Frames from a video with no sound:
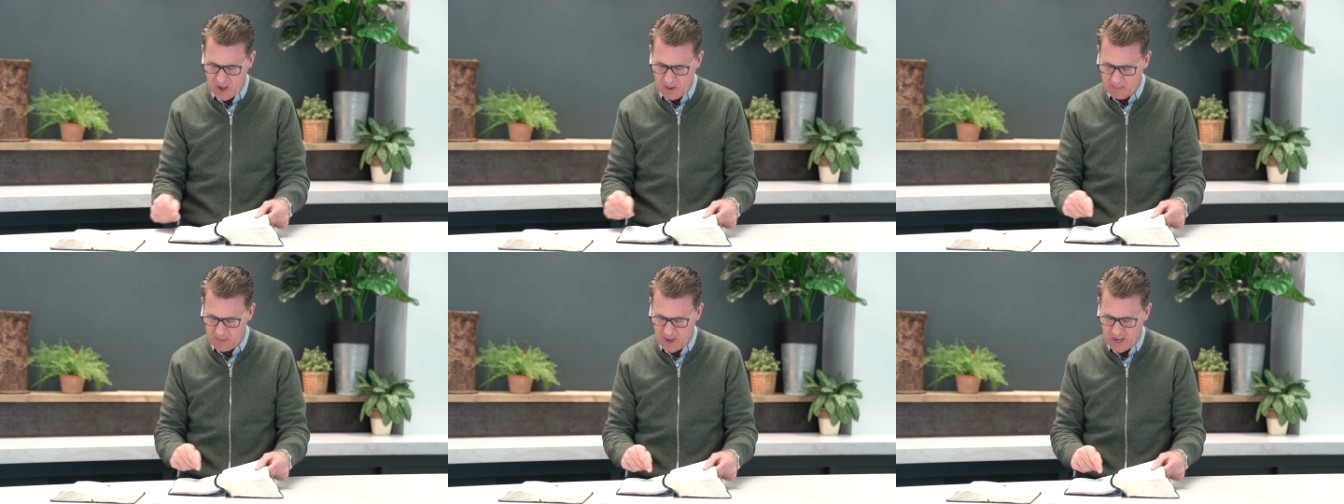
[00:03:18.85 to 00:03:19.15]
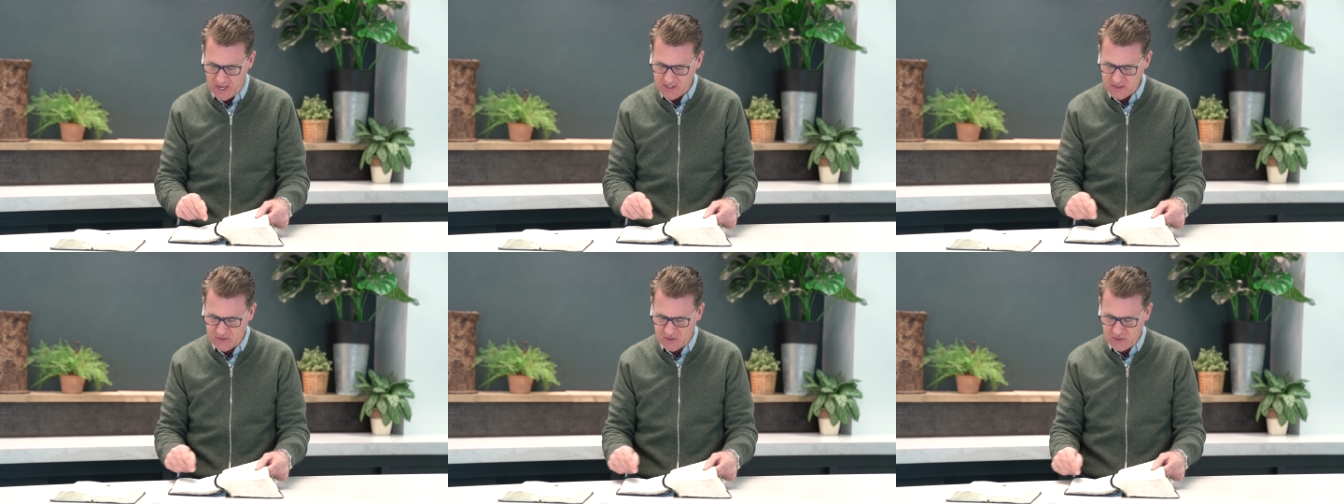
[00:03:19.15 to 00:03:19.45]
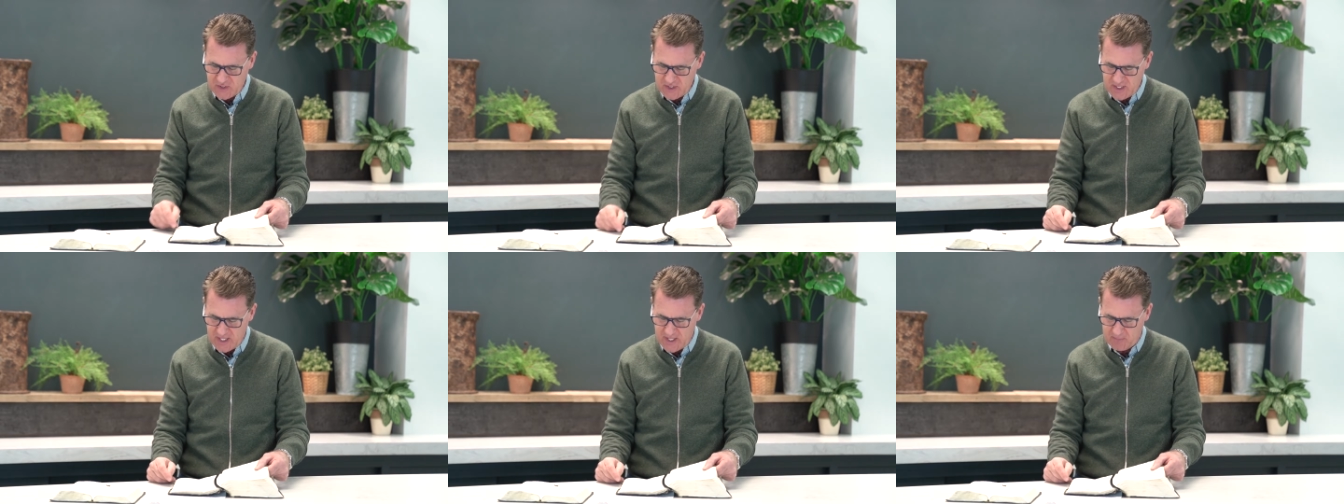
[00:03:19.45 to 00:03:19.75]
abides
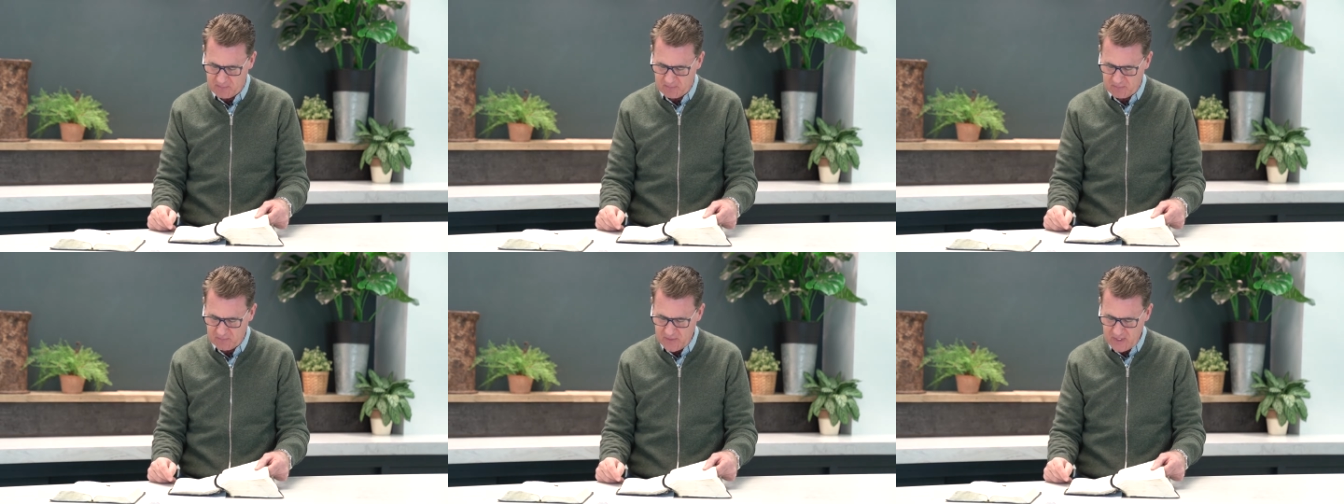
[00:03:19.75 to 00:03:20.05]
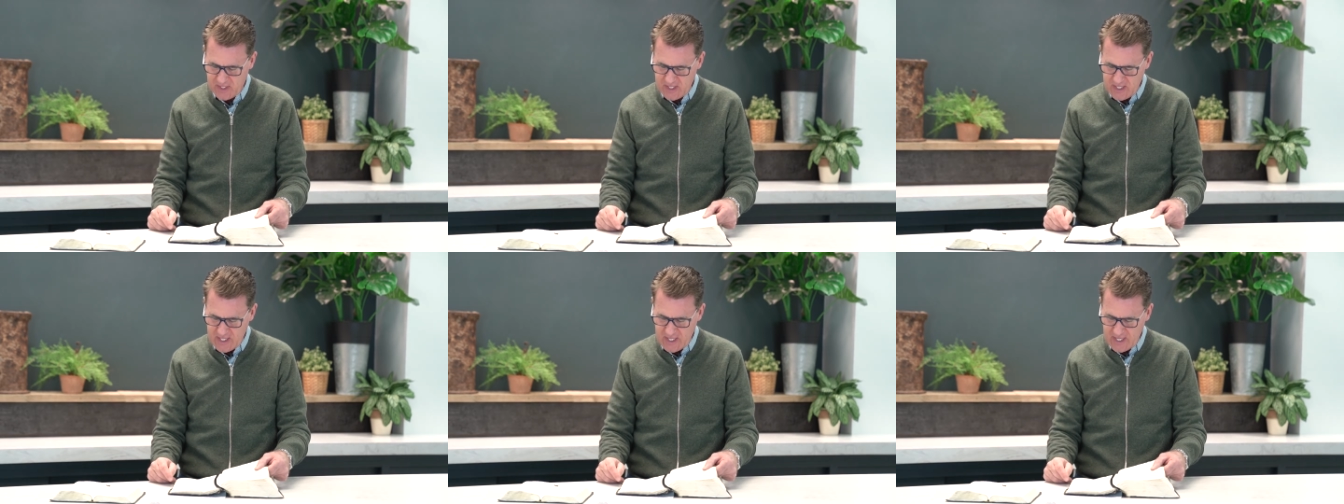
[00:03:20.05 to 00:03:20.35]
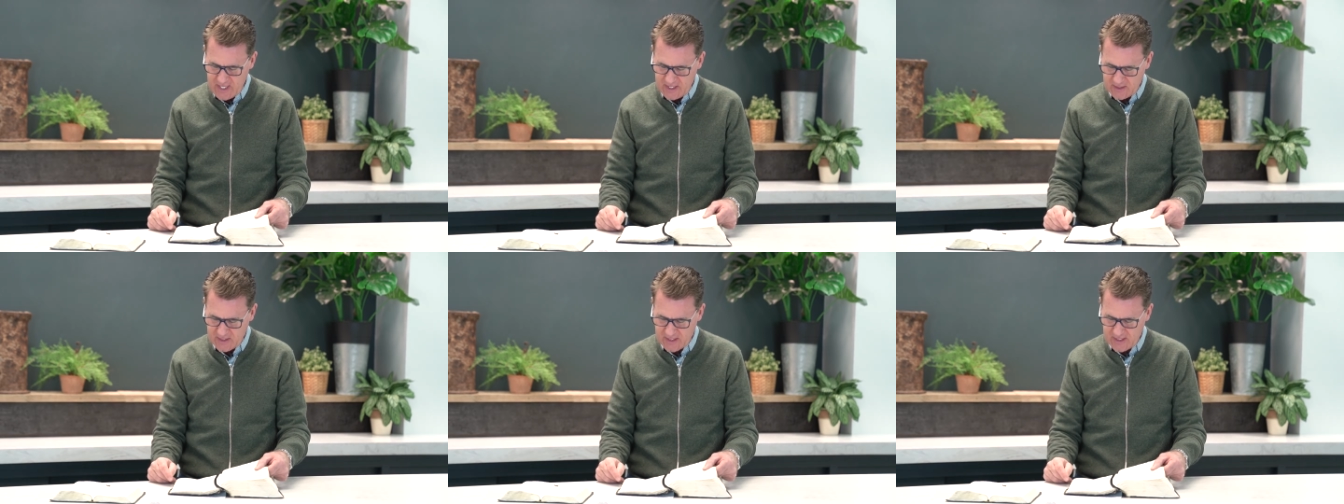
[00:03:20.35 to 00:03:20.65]
in him,
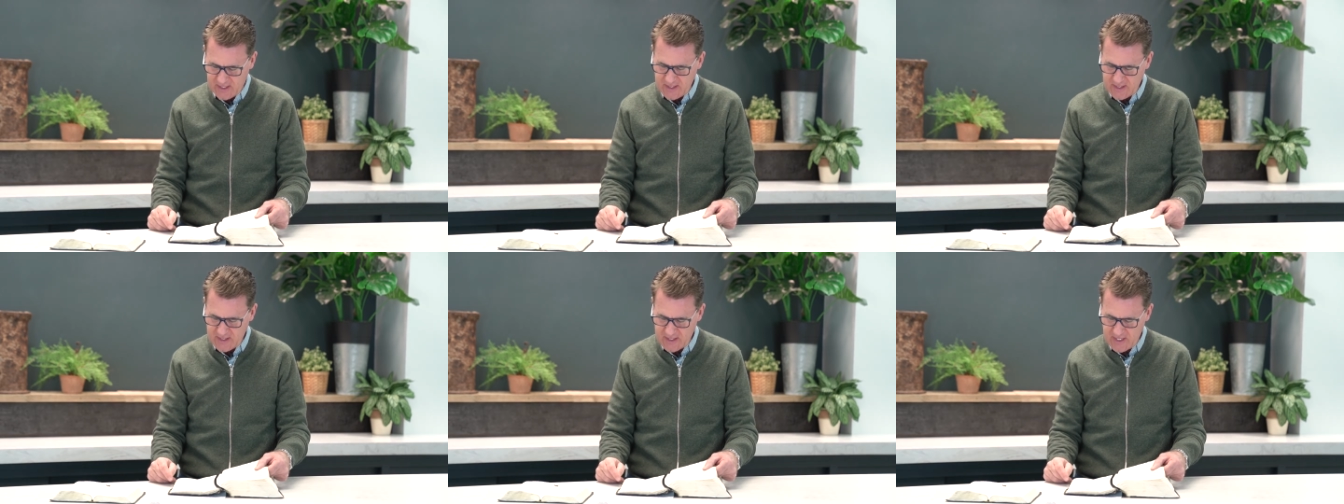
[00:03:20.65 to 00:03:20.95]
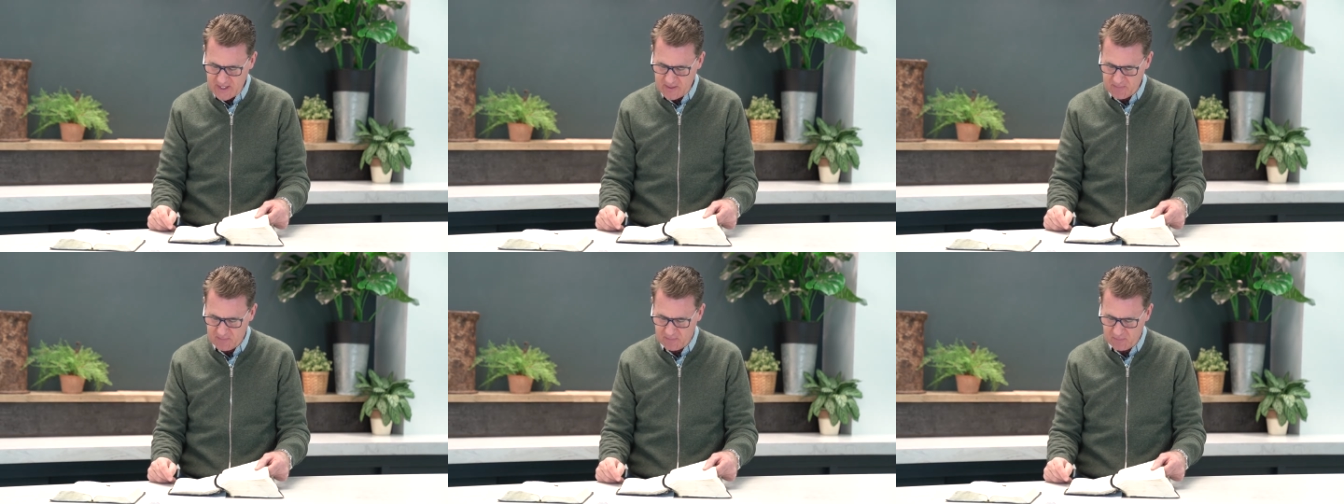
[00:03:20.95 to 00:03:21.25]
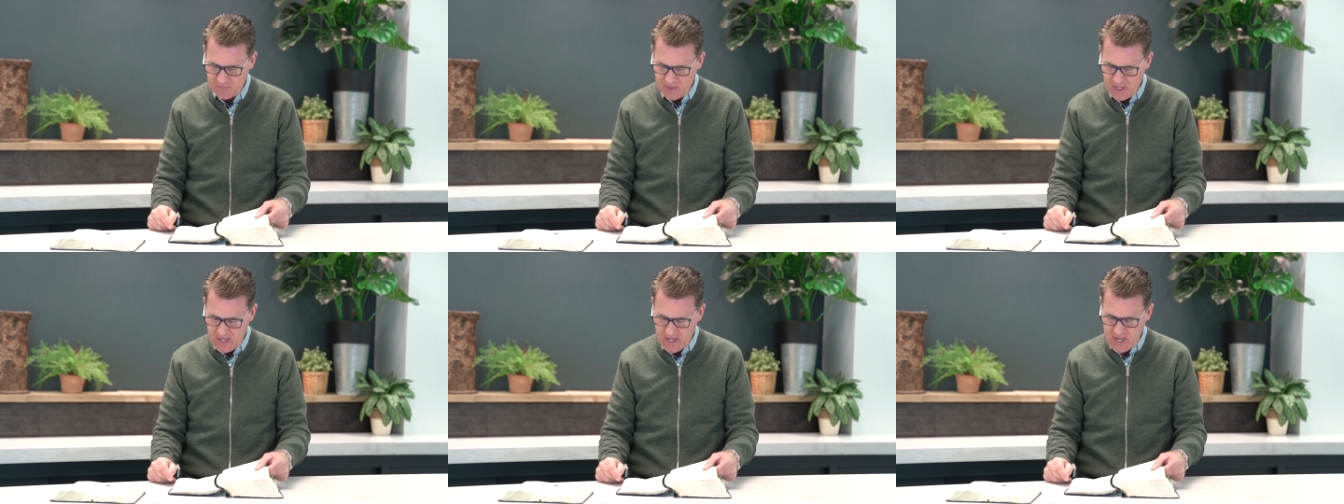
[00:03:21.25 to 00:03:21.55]
and he in him.